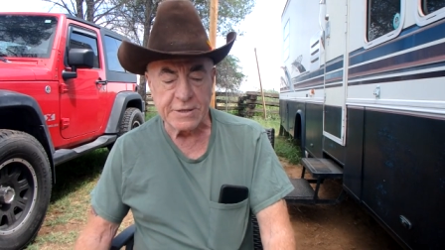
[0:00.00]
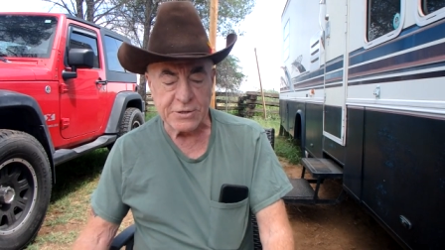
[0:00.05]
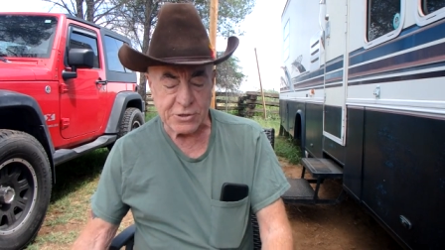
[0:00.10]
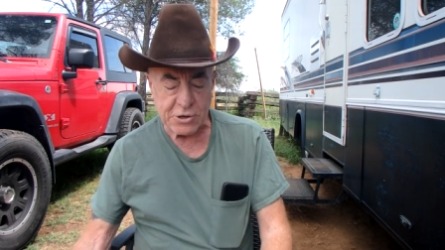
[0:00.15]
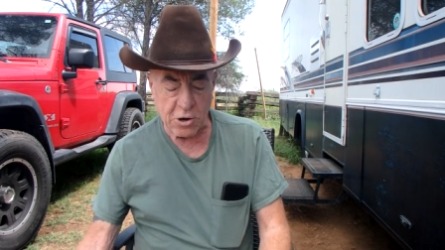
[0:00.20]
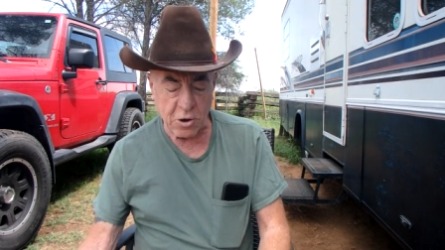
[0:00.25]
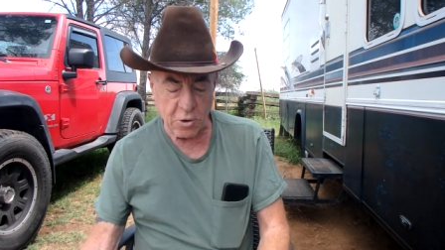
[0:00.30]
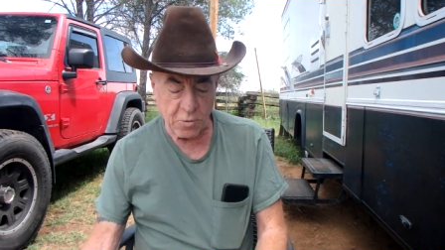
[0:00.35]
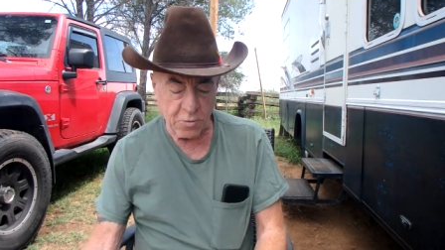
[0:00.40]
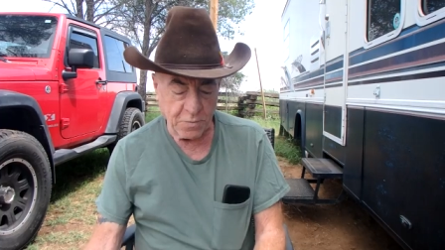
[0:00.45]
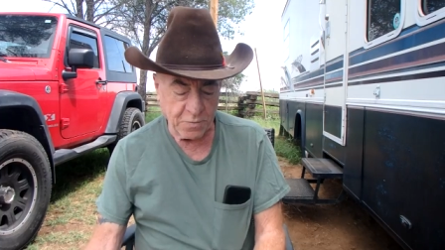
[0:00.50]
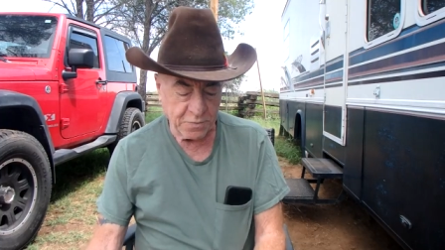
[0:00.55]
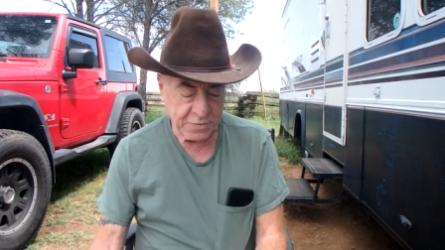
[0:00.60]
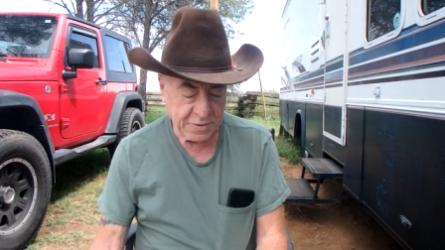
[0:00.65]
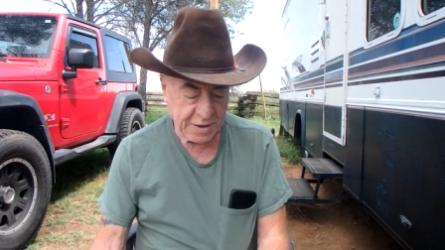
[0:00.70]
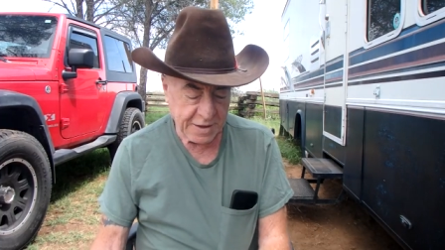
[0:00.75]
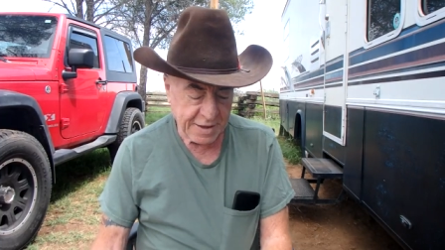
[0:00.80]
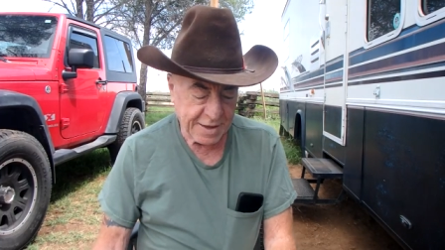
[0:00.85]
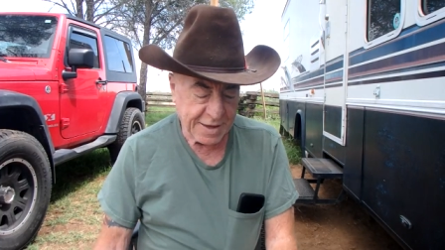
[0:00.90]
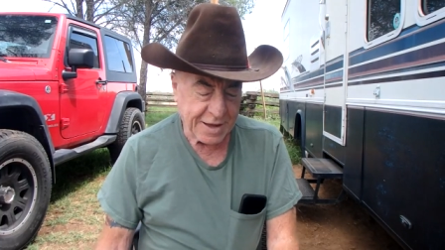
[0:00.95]
So,
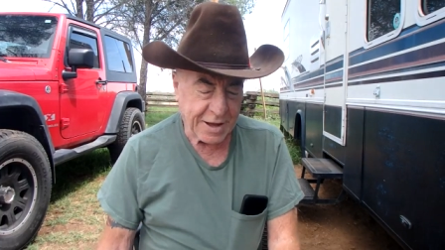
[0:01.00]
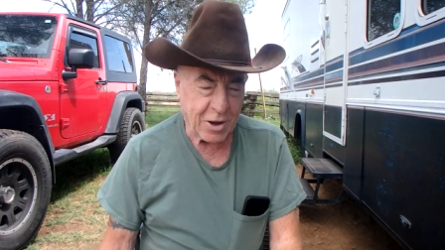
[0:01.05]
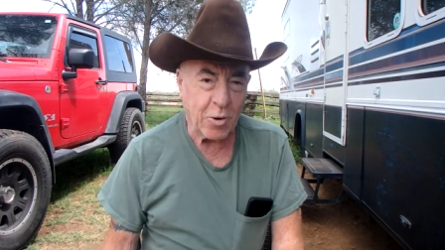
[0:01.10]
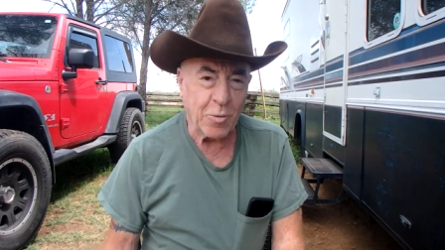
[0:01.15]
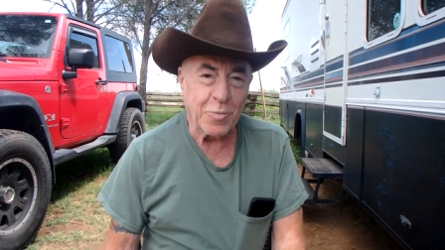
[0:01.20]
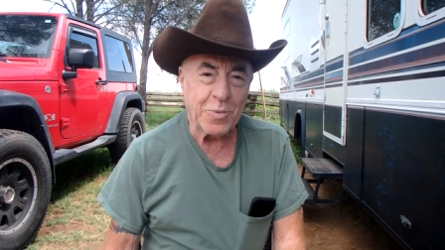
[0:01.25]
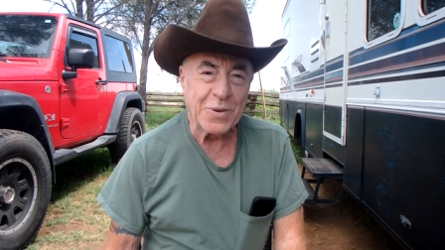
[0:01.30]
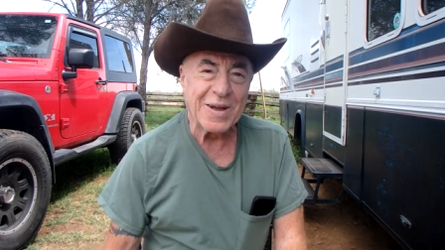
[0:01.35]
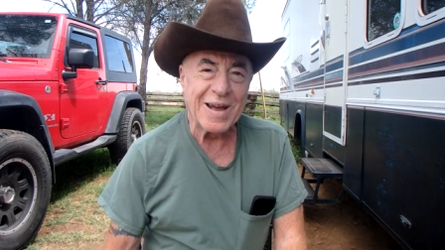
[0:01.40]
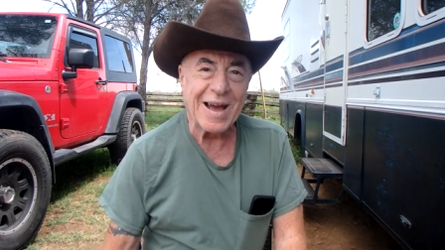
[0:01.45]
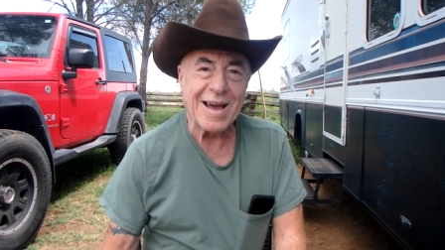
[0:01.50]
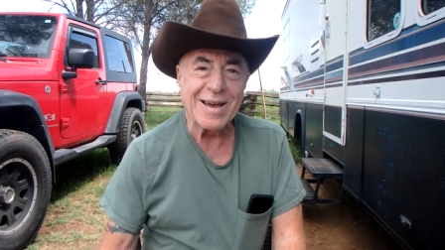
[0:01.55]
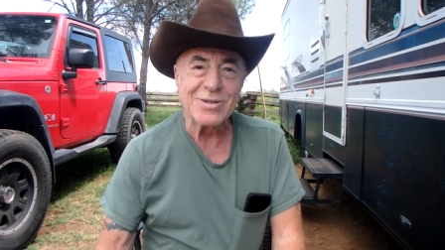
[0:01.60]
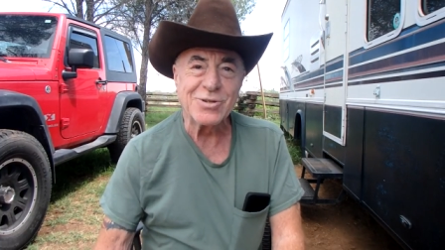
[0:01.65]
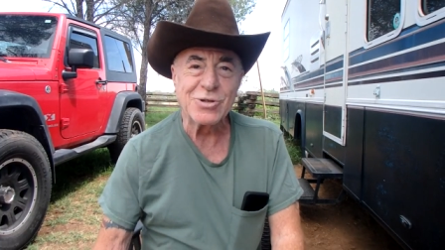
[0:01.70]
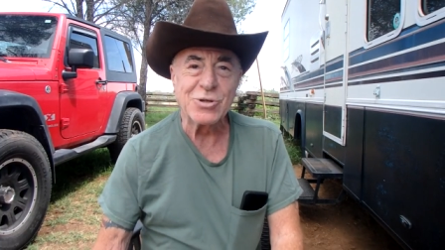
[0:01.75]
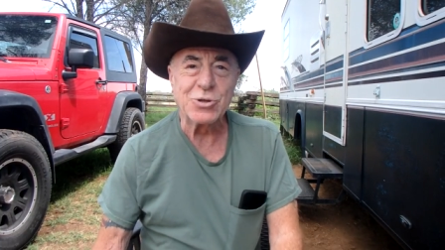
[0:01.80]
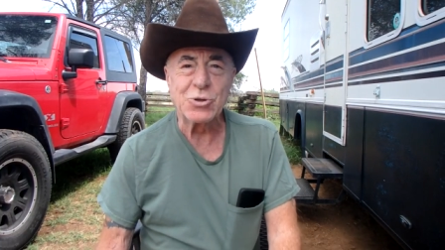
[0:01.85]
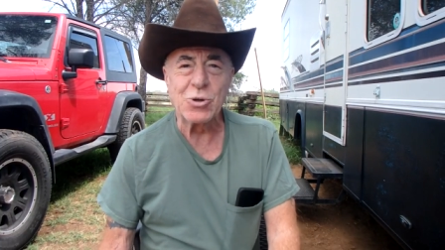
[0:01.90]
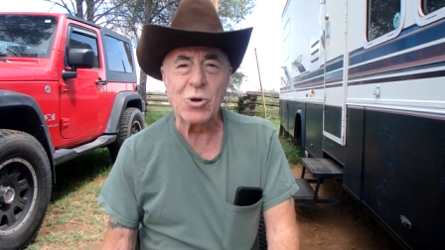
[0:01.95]
I hope you
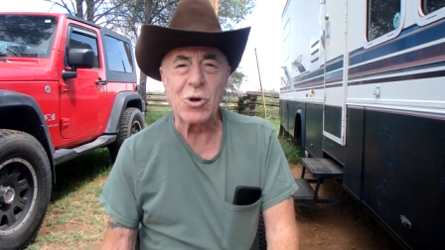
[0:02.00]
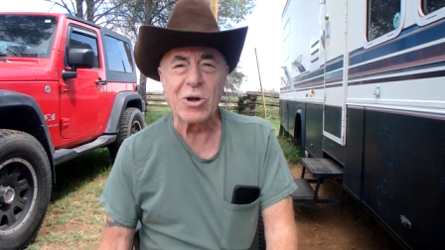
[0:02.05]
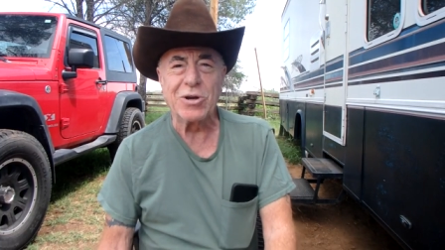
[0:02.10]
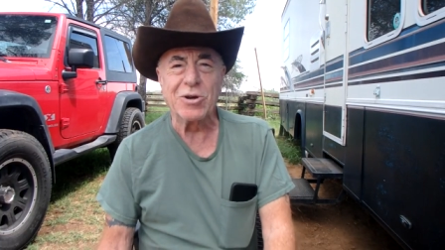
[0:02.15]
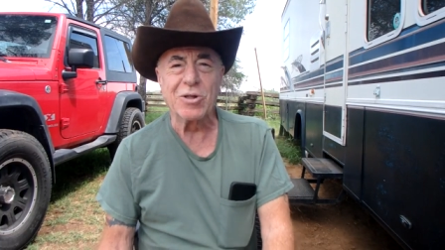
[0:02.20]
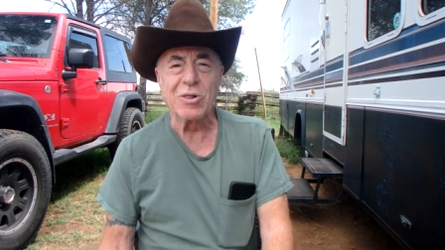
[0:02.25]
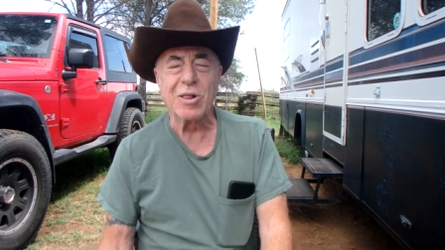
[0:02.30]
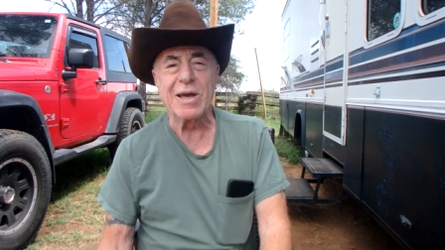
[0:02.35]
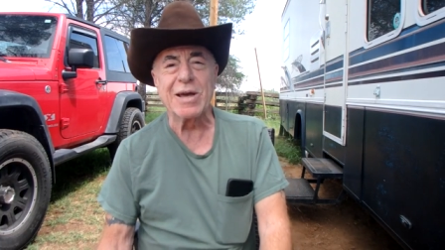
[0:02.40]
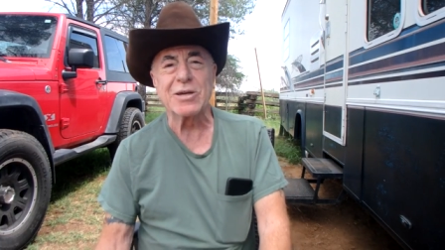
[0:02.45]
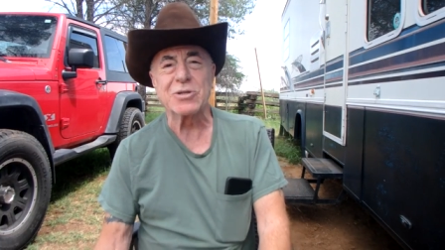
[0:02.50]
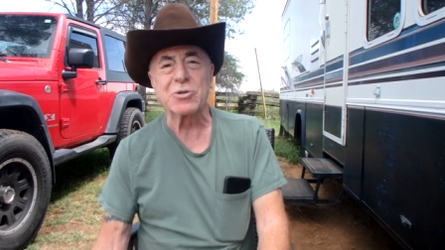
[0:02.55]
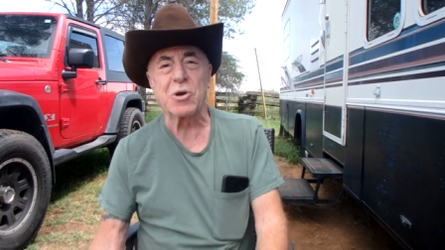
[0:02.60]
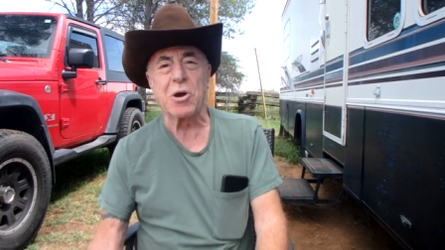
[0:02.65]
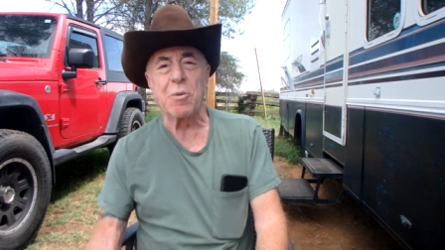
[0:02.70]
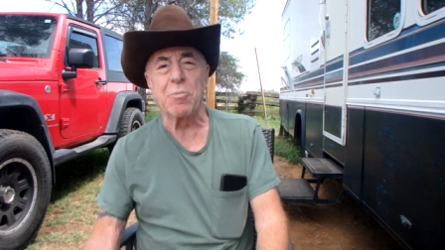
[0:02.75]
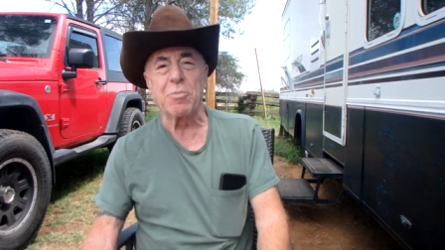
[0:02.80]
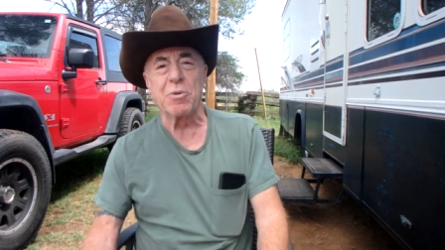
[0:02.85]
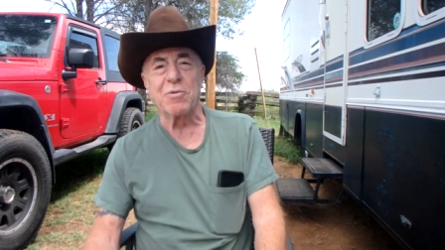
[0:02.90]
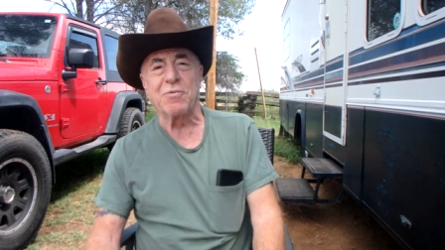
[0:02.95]
guys enjoyed the last
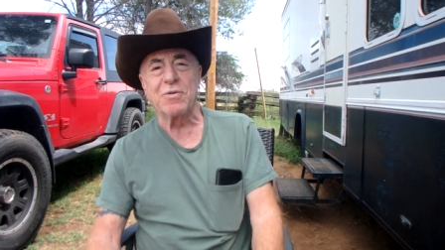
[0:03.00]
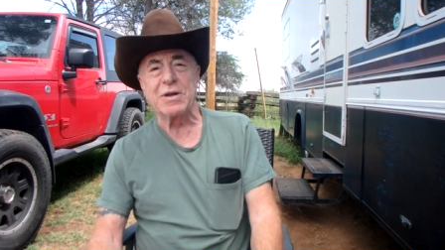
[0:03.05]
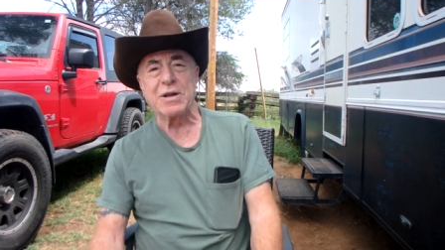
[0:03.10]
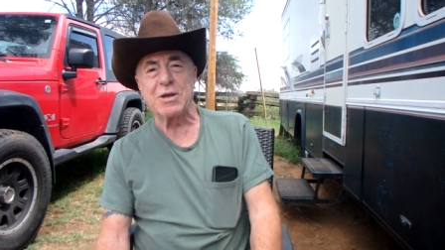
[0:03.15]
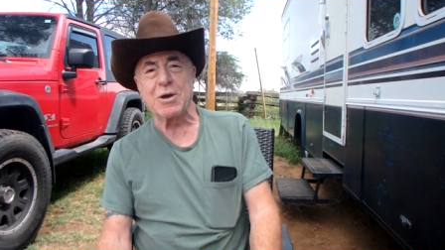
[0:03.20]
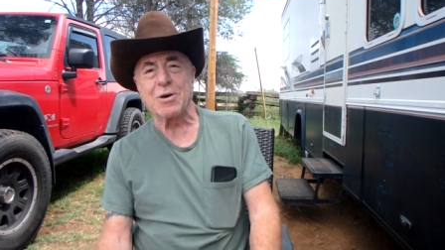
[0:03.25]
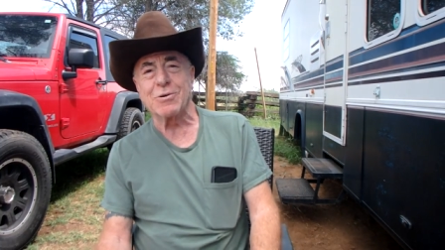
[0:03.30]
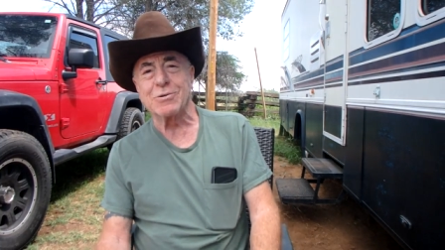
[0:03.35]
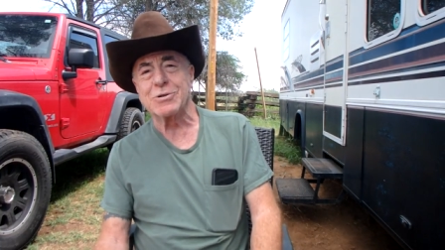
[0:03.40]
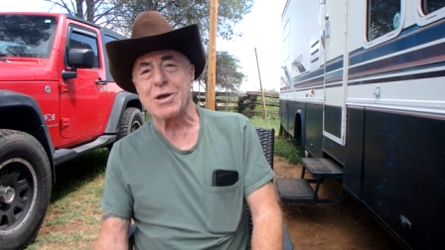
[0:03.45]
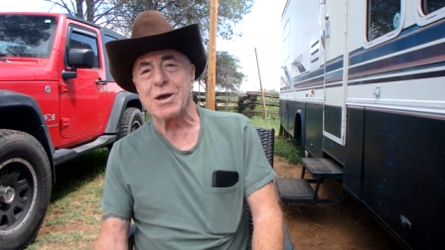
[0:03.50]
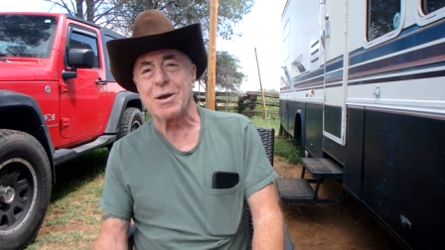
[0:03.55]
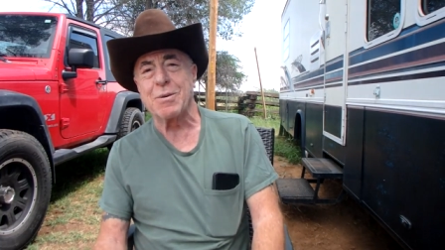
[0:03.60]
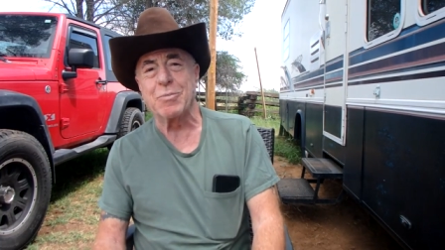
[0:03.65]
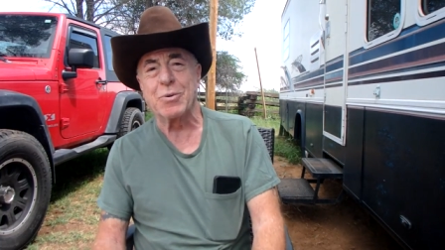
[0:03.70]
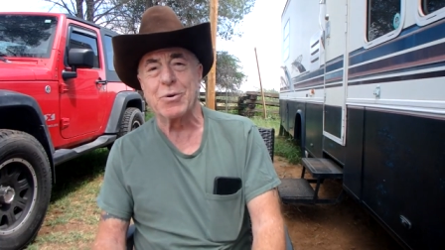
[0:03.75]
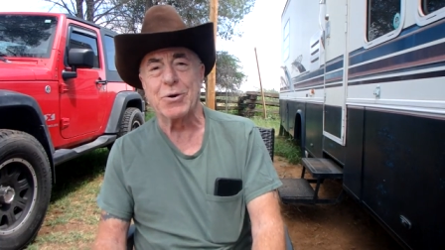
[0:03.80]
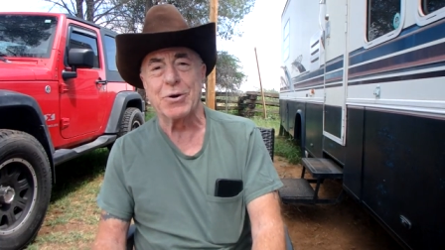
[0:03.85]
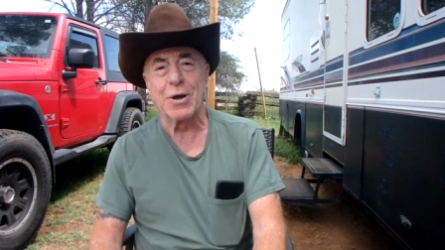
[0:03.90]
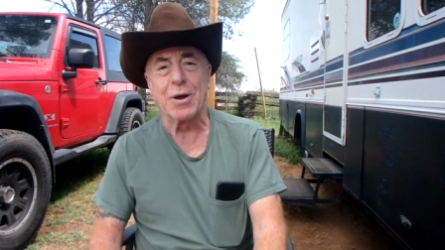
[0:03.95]
couple of videos I
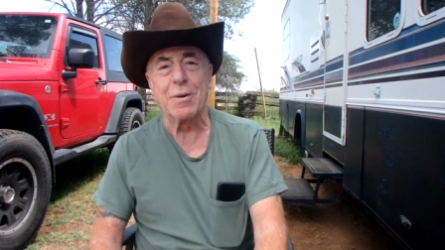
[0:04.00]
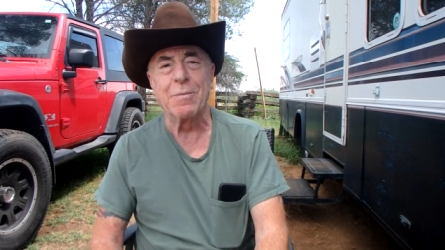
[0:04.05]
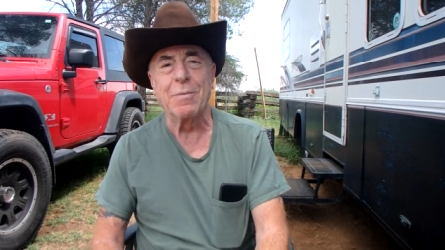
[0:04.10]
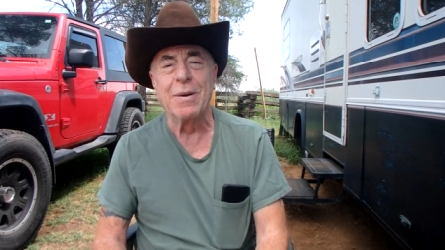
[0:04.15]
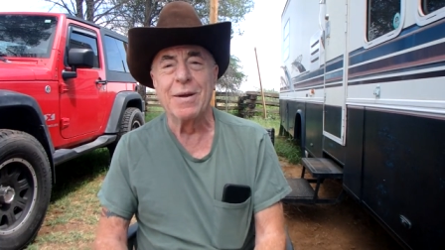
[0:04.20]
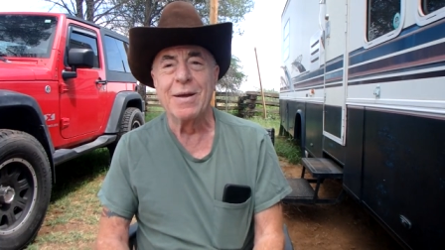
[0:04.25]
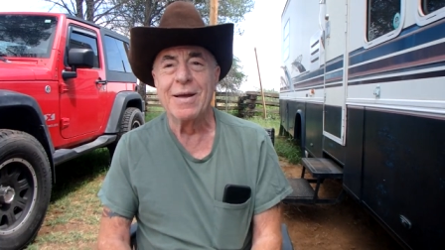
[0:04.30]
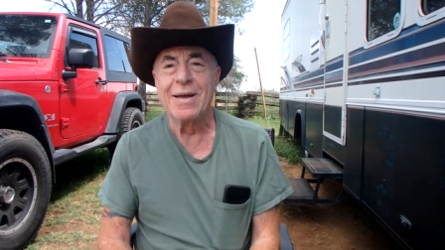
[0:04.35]
put up.